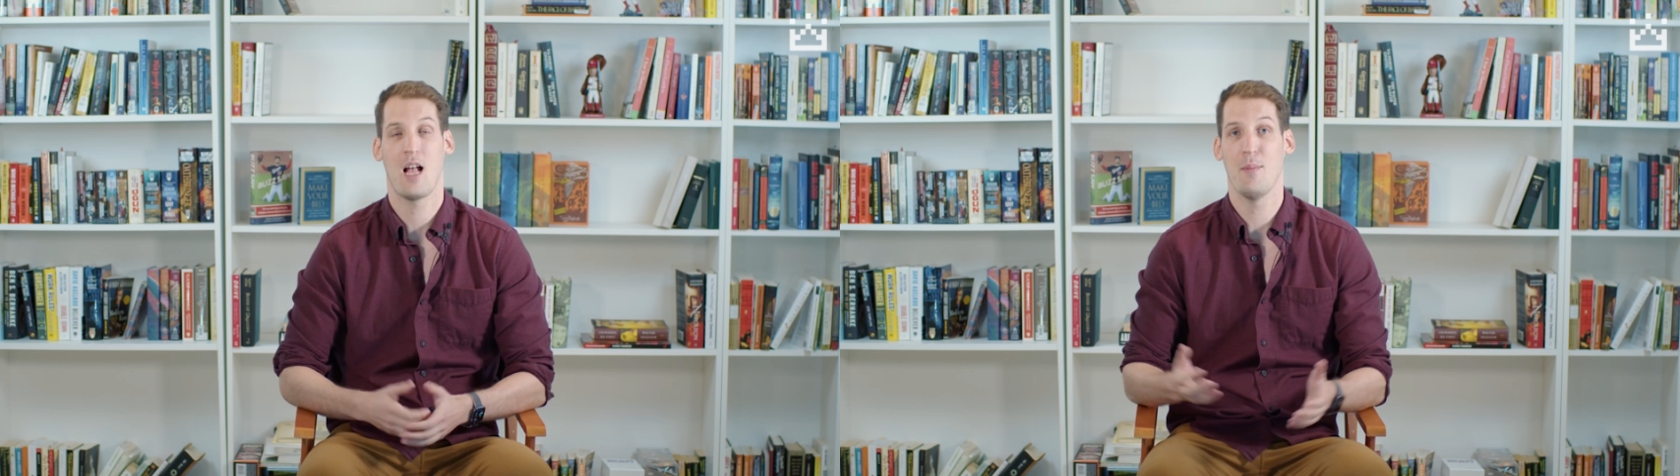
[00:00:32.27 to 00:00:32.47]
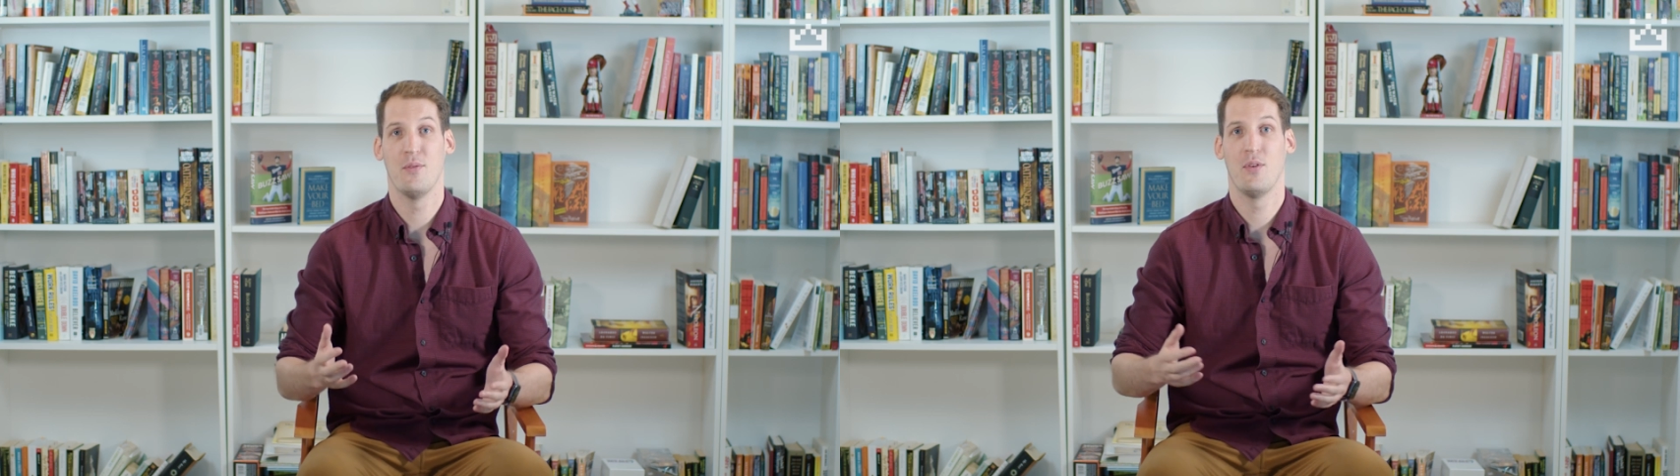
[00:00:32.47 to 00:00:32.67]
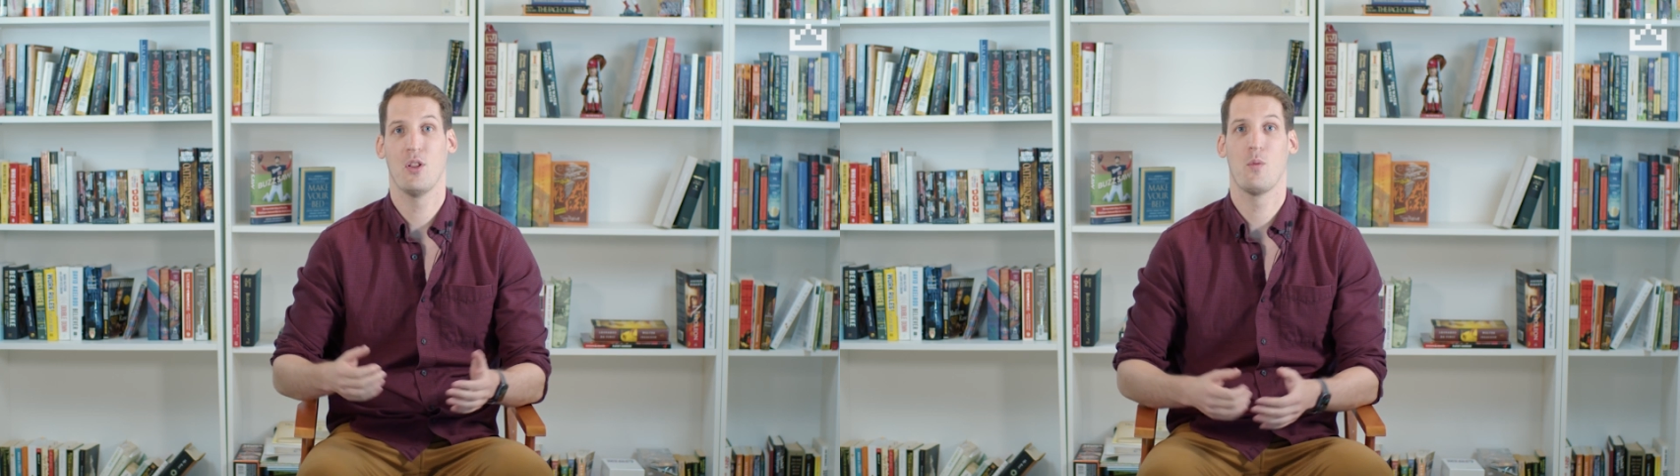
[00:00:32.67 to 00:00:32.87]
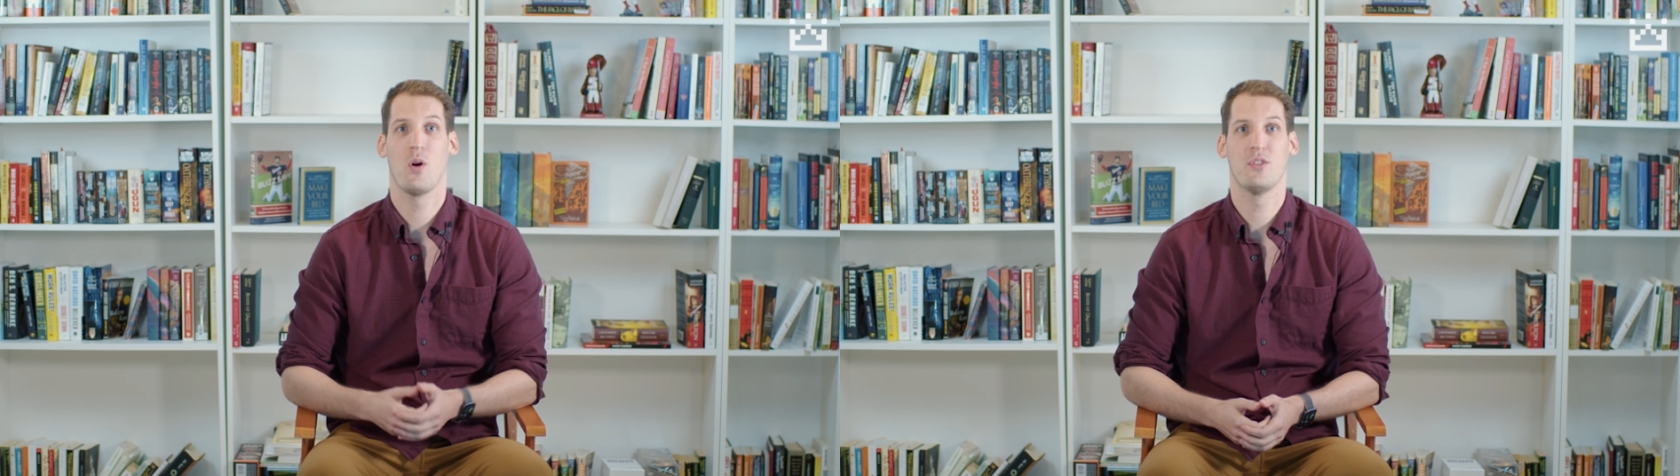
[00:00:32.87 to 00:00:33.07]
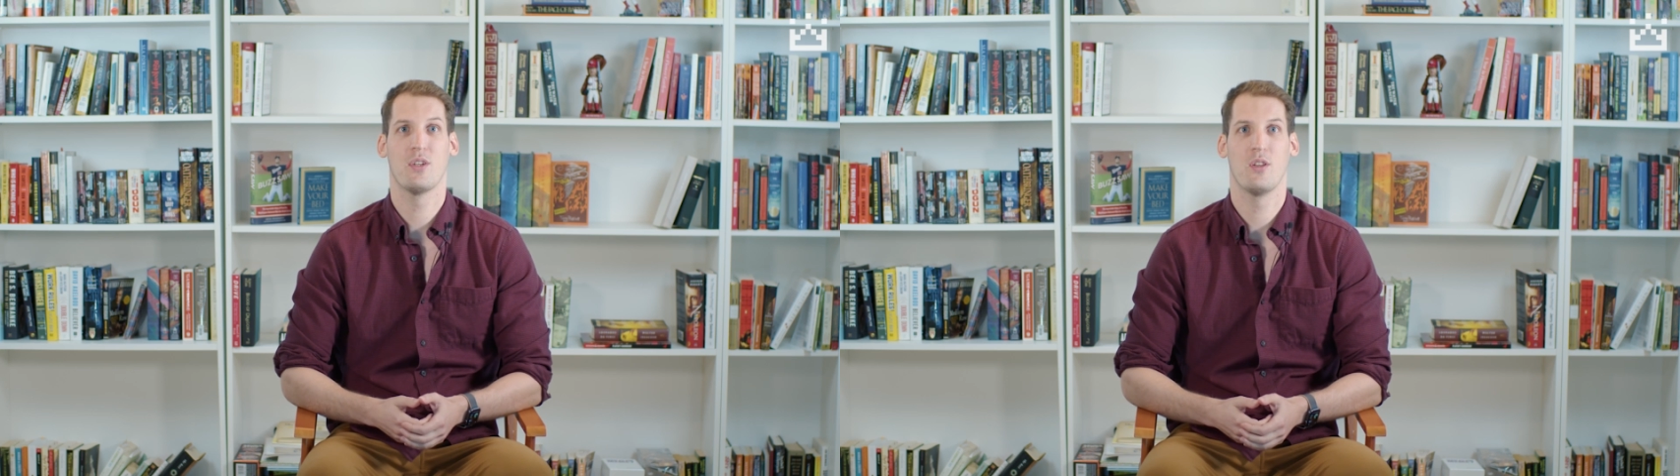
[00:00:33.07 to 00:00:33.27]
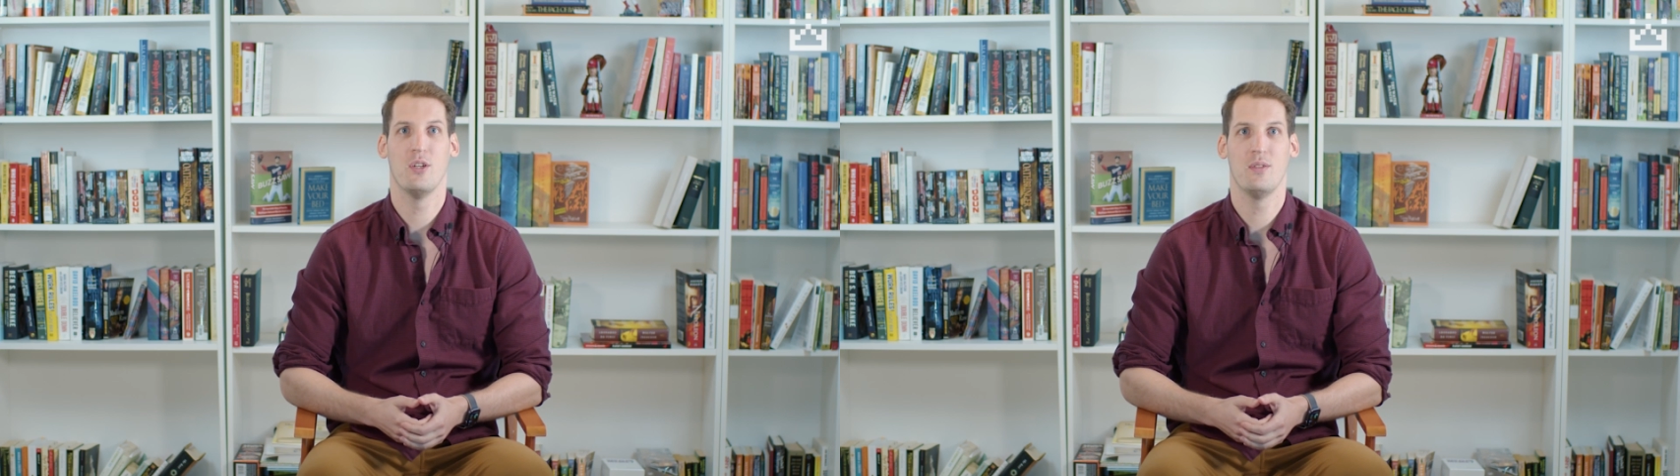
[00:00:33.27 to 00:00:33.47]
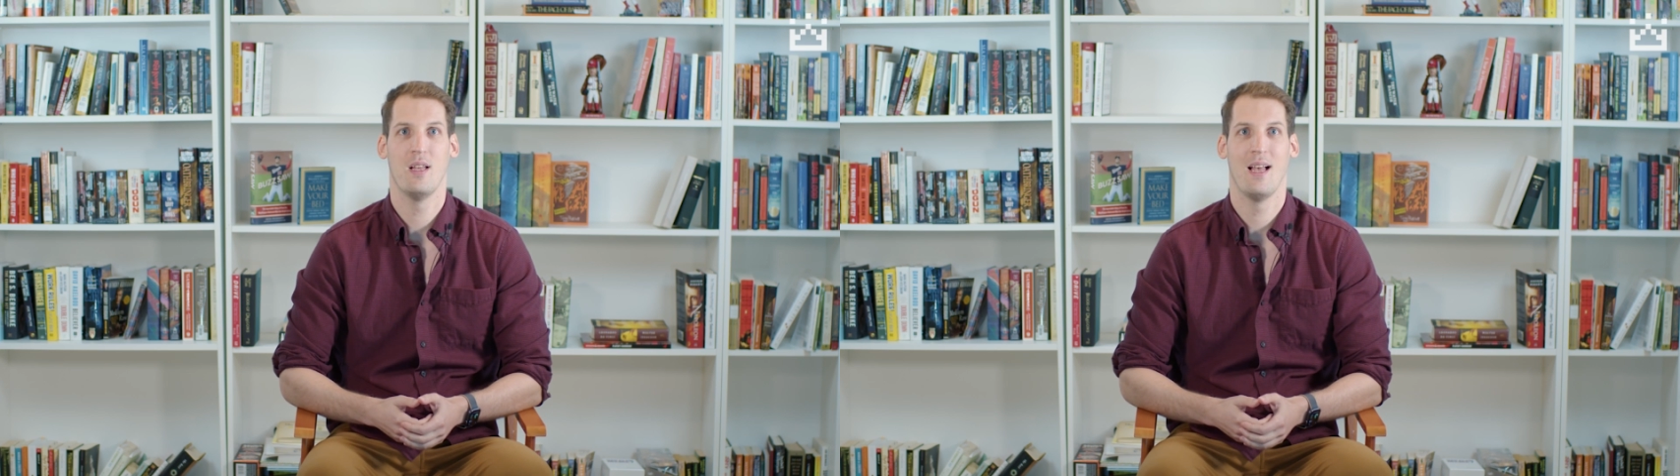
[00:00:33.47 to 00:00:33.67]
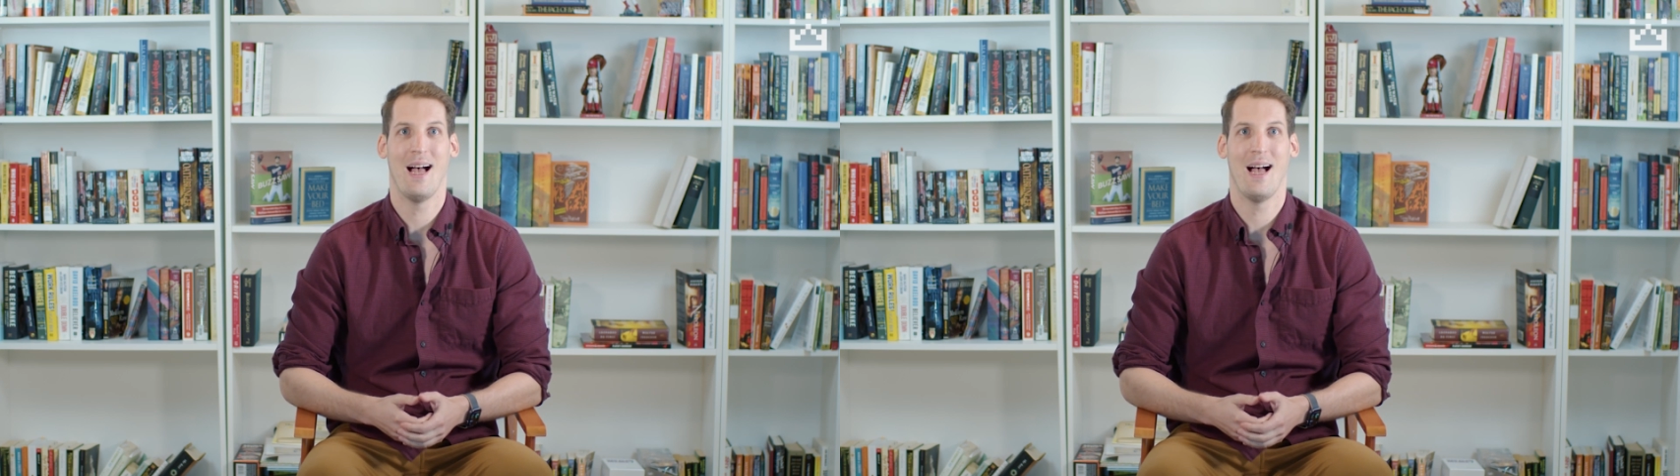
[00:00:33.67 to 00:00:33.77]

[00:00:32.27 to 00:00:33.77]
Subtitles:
Common filler words include